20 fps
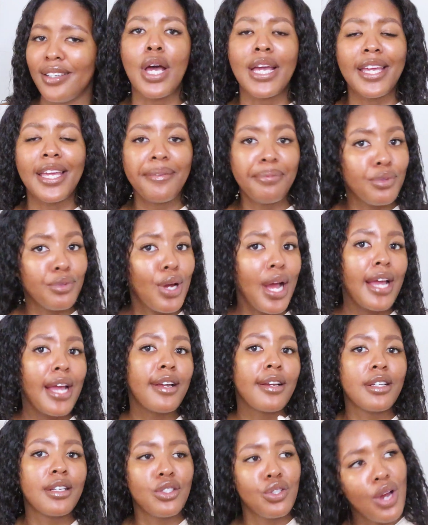So I kept
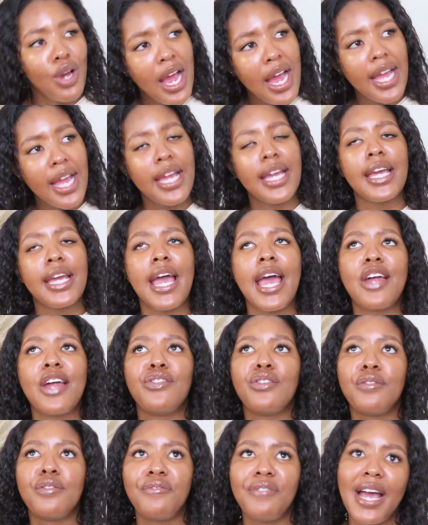trying
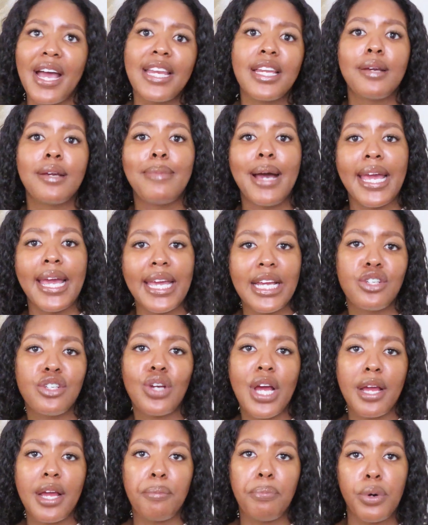and refining my air
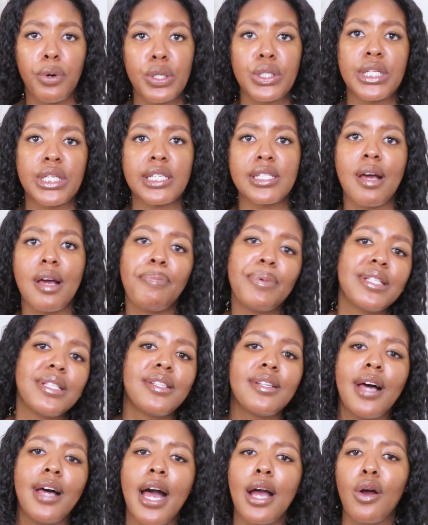drying process up
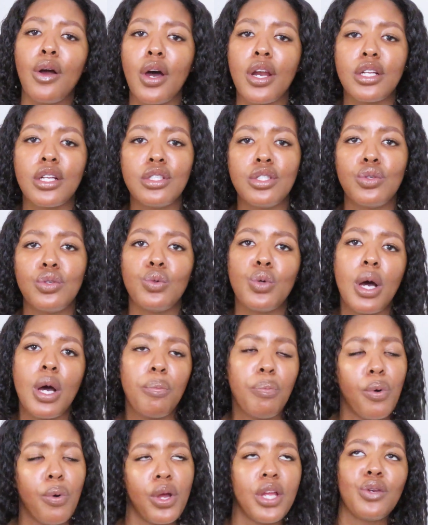until I got it to
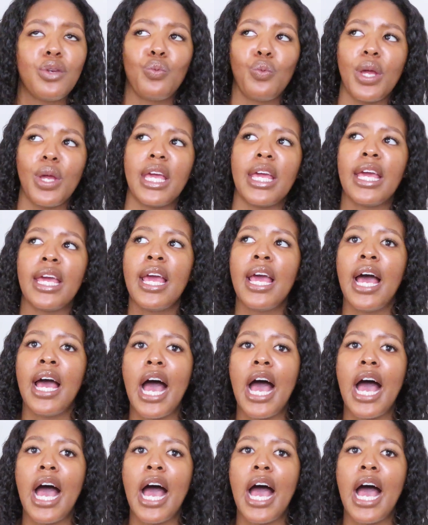a point where